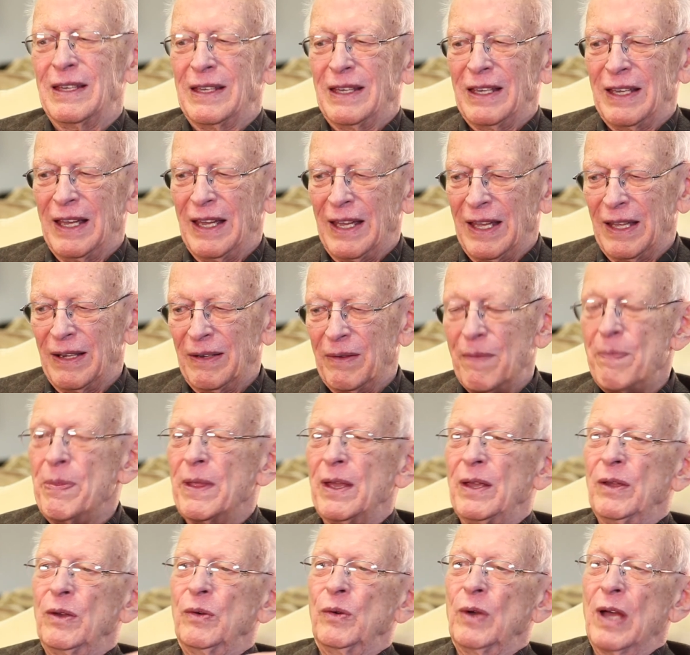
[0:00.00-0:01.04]
and
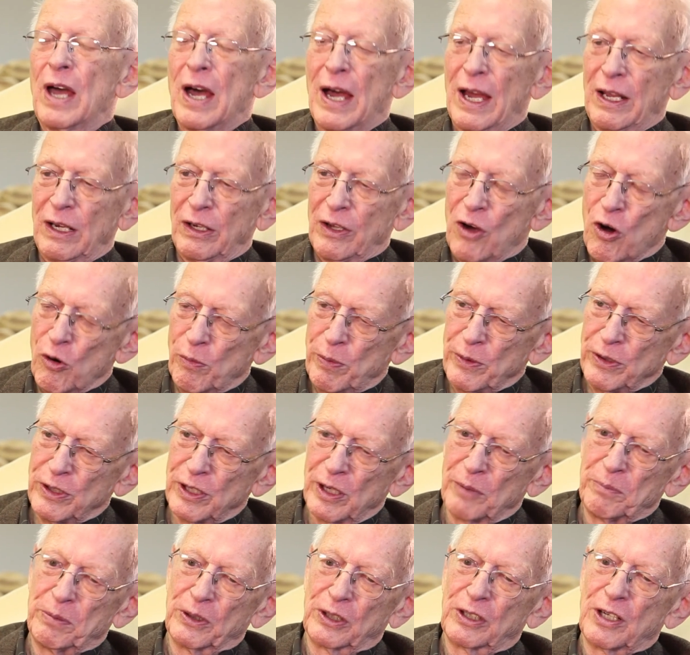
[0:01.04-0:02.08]
I opened
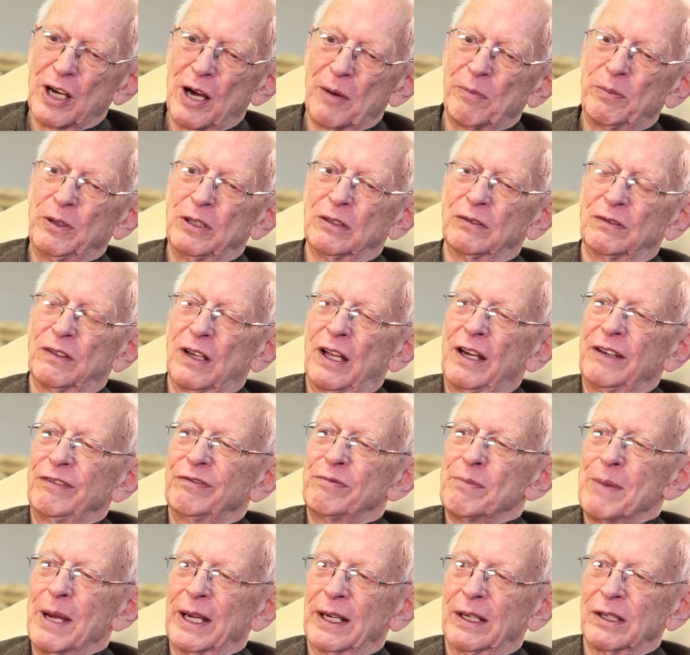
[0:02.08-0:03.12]
up a copy of Life
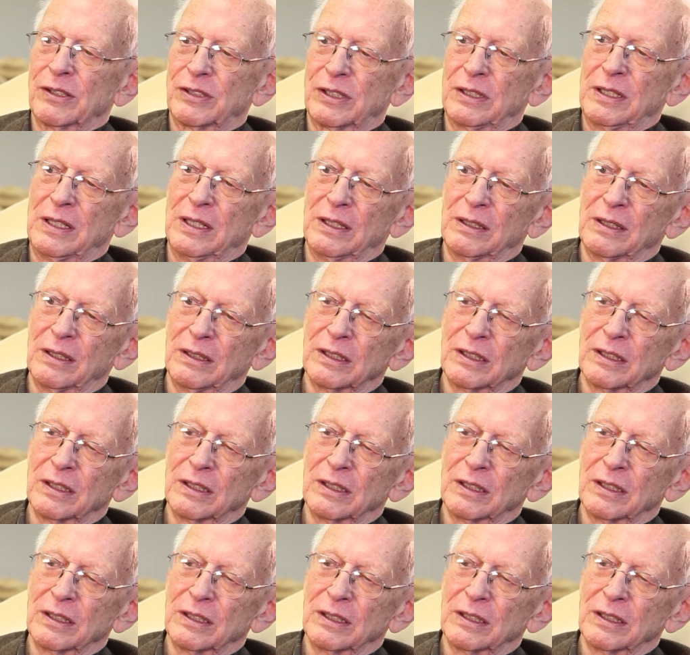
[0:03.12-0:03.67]
magazine.